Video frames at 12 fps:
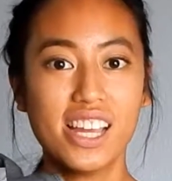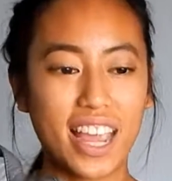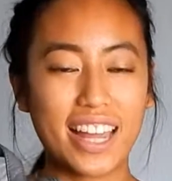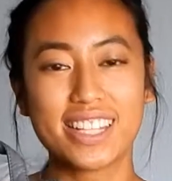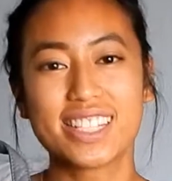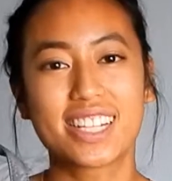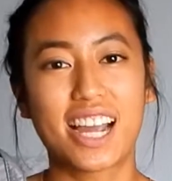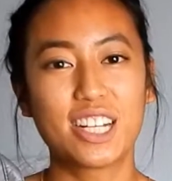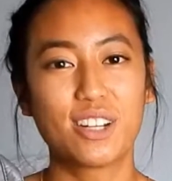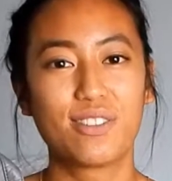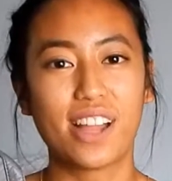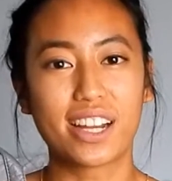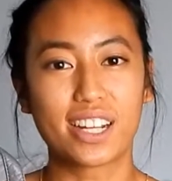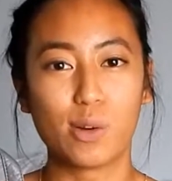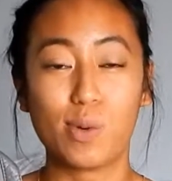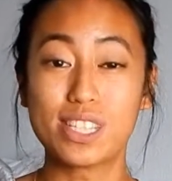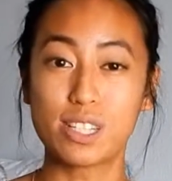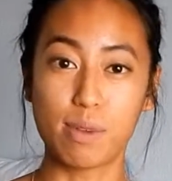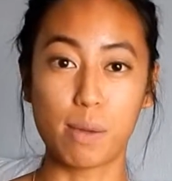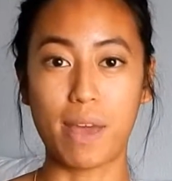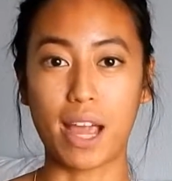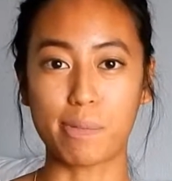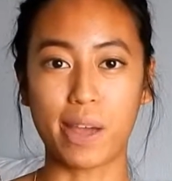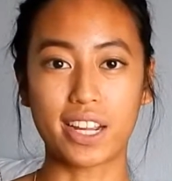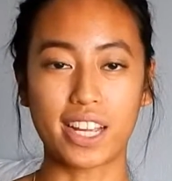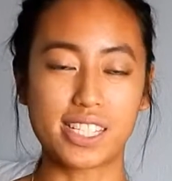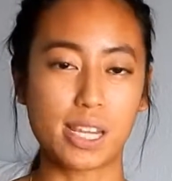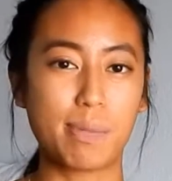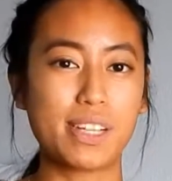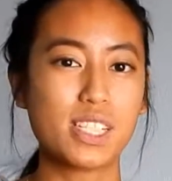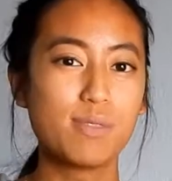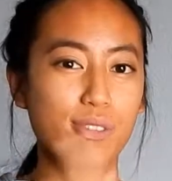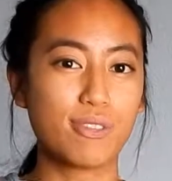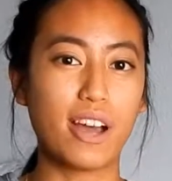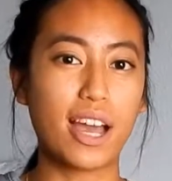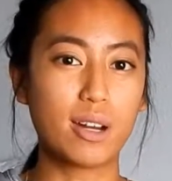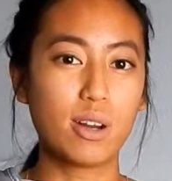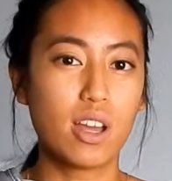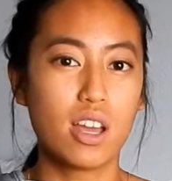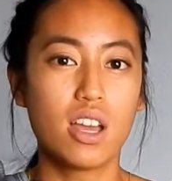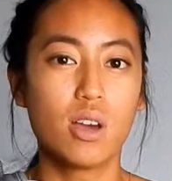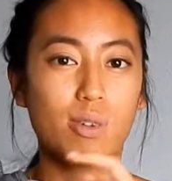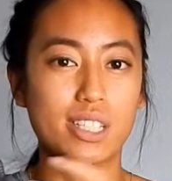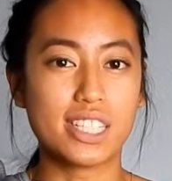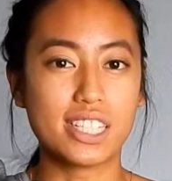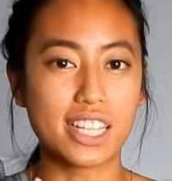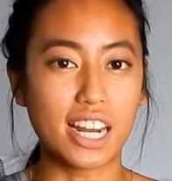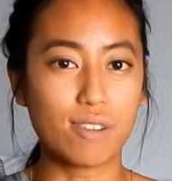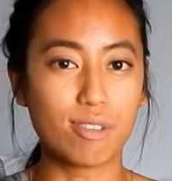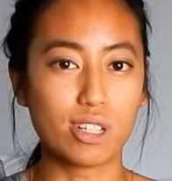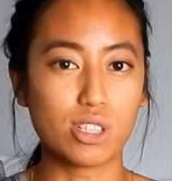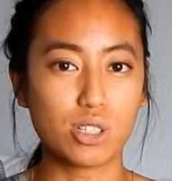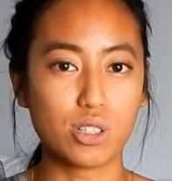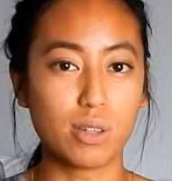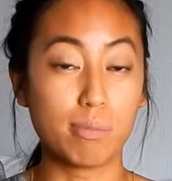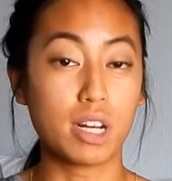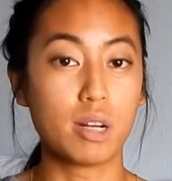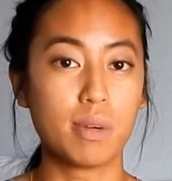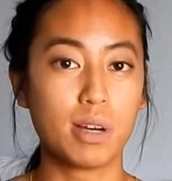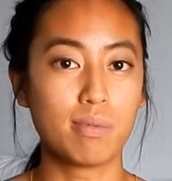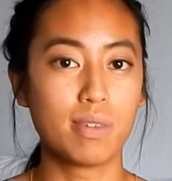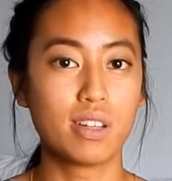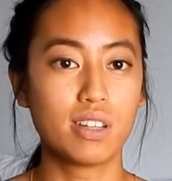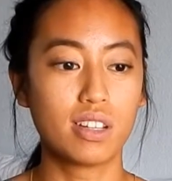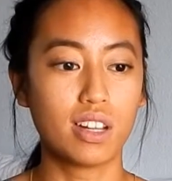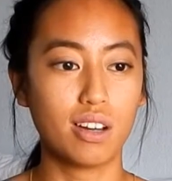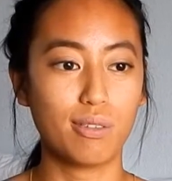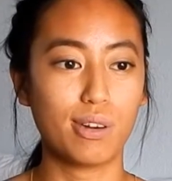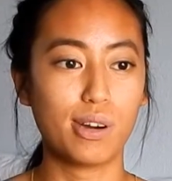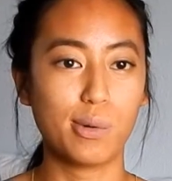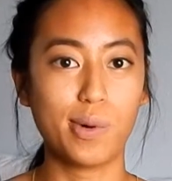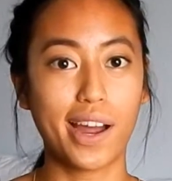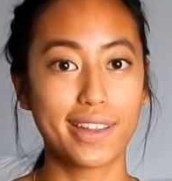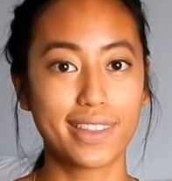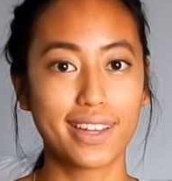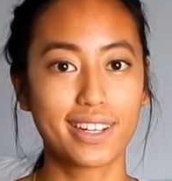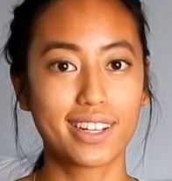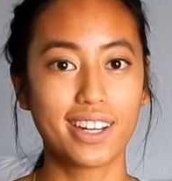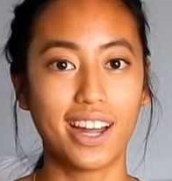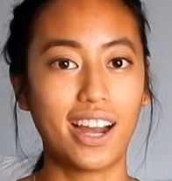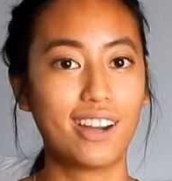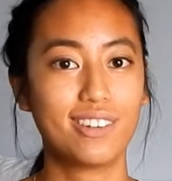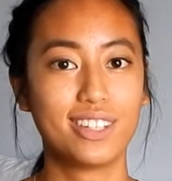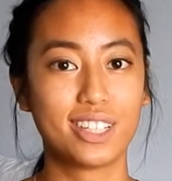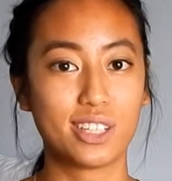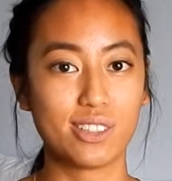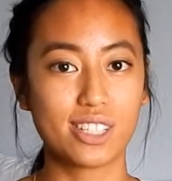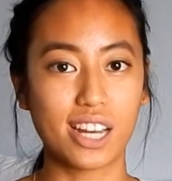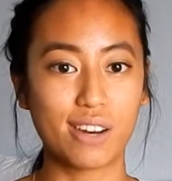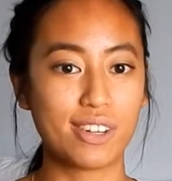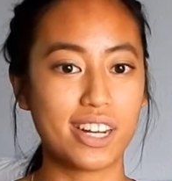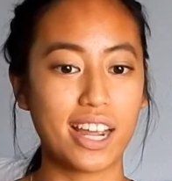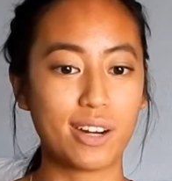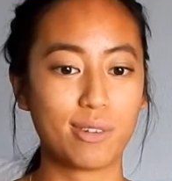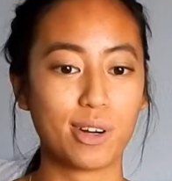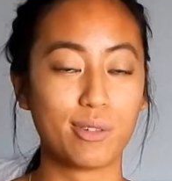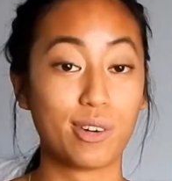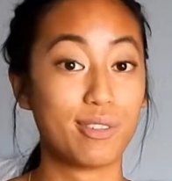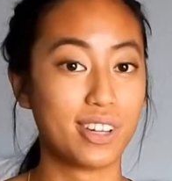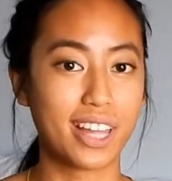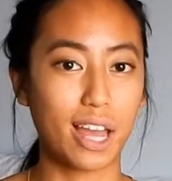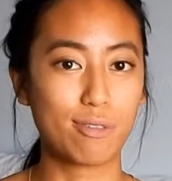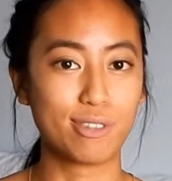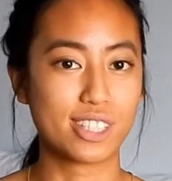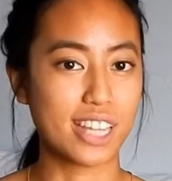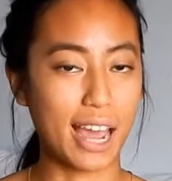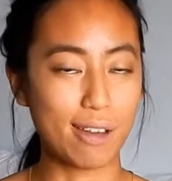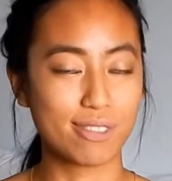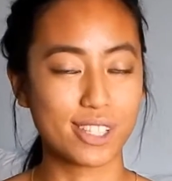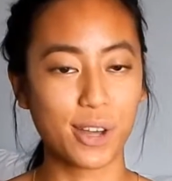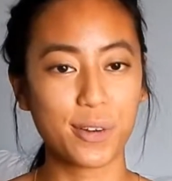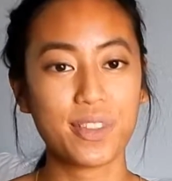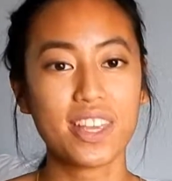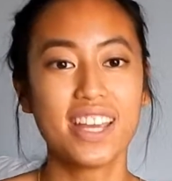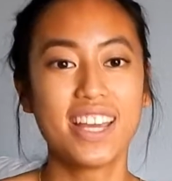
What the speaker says: Yeah, this is kind of like a what's in my backpack, except I simplified what's inside of it to the minimum of what I think I really used every day and what were really helpful to have. So